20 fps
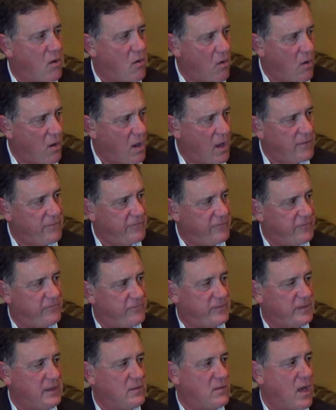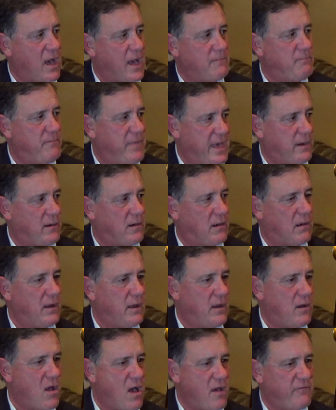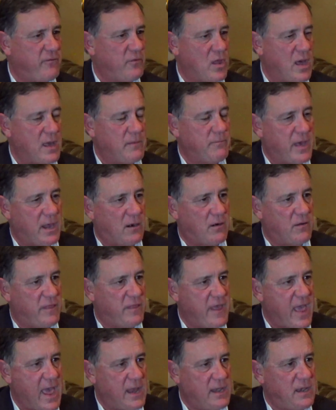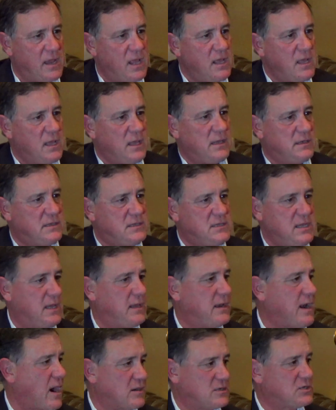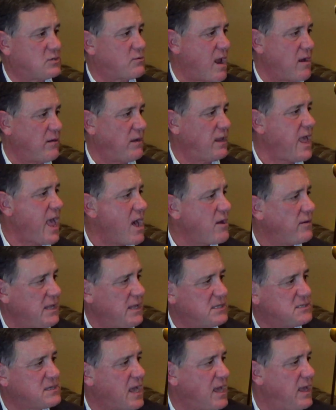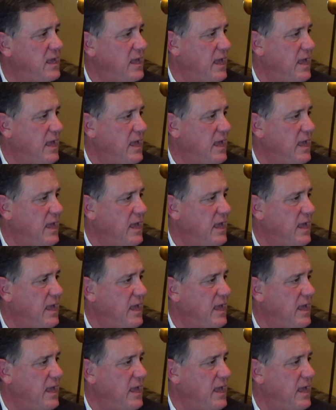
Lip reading: awful lot better than did our surrounding counties.